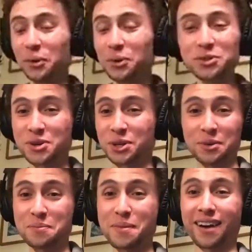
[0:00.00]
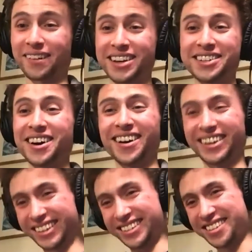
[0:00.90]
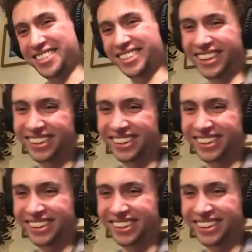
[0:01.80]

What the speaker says: rules you couldn't marry a dog. Just